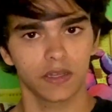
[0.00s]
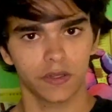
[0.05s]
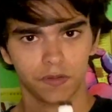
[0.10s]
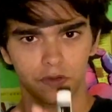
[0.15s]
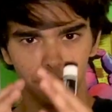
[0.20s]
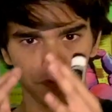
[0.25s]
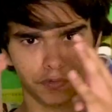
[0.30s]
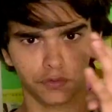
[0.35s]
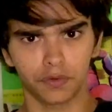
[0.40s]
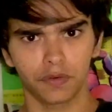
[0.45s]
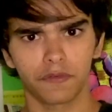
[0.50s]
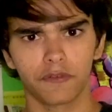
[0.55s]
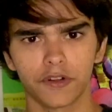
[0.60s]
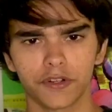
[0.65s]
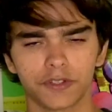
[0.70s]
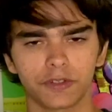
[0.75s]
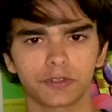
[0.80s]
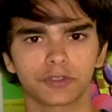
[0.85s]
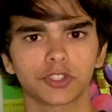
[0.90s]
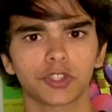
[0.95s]
So it's a
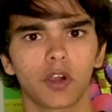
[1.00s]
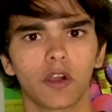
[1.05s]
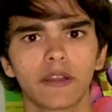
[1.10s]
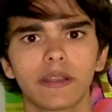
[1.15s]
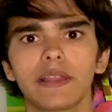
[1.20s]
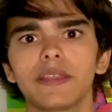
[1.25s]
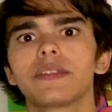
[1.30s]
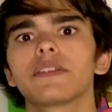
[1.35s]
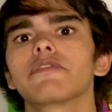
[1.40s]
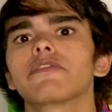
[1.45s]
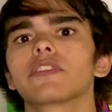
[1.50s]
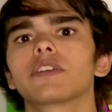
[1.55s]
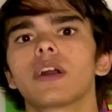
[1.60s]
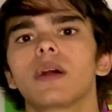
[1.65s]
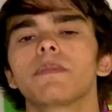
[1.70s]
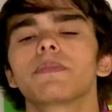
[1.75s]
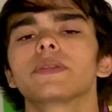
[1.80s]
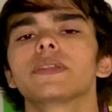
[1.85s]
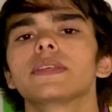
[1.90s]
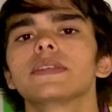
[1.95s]
universal chart, and different
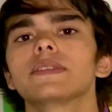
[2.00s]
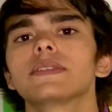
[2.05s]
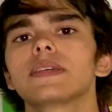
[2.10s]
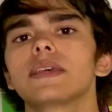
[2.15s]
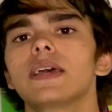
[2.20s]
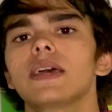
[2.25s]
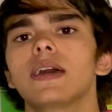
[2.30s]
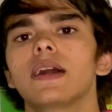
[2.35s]
companies,